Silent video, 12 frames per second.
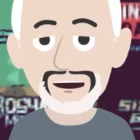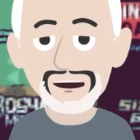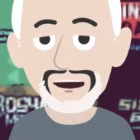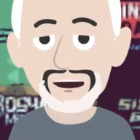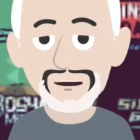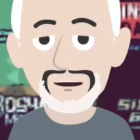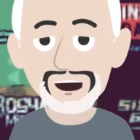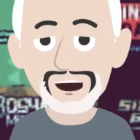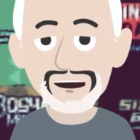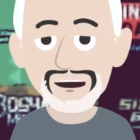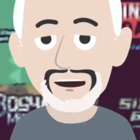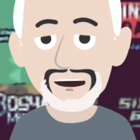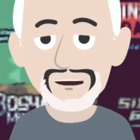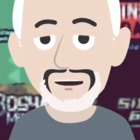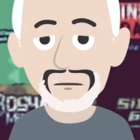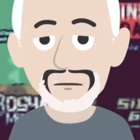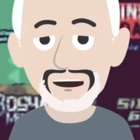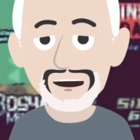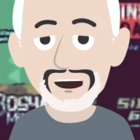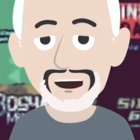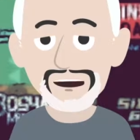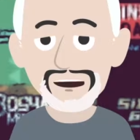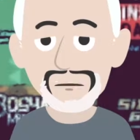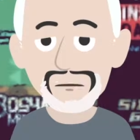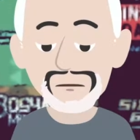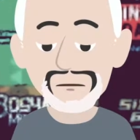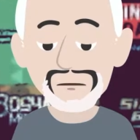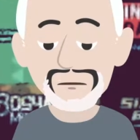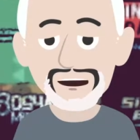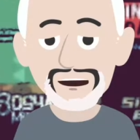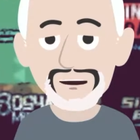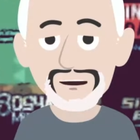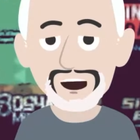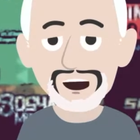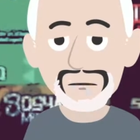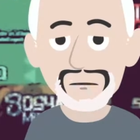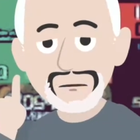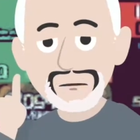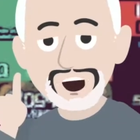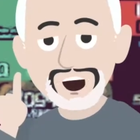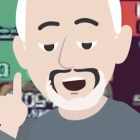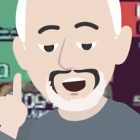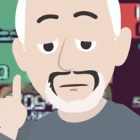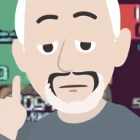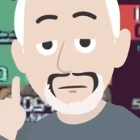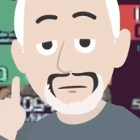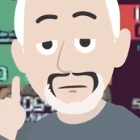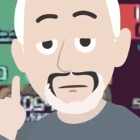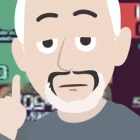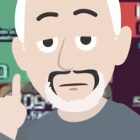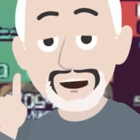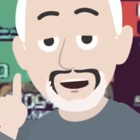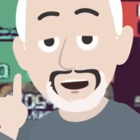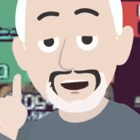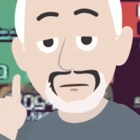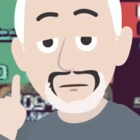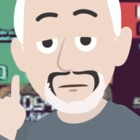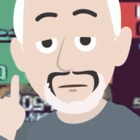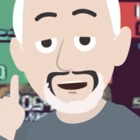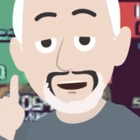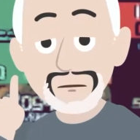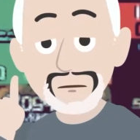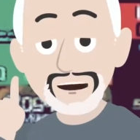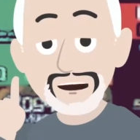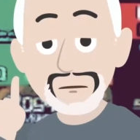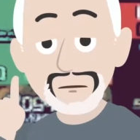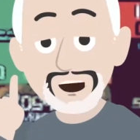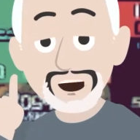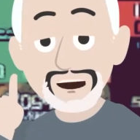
could be using your neighbor's Wi-Fi, or you might be connecting with your own